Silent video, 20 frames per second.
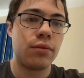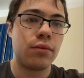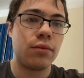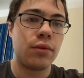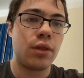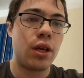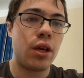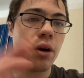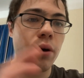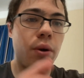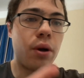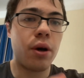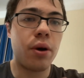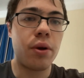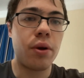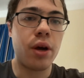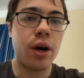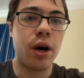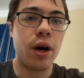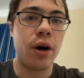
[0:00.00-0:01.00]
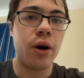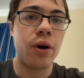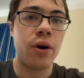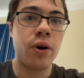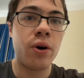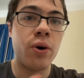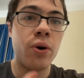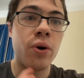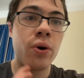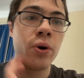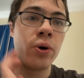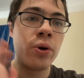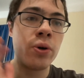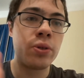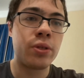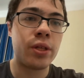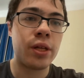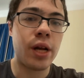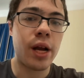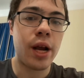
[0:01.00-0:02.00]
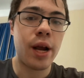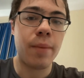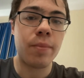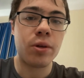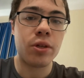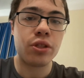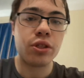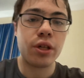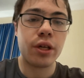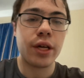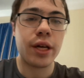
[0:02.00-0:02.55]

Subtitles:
Yo, yo, yo! Today I'm going to show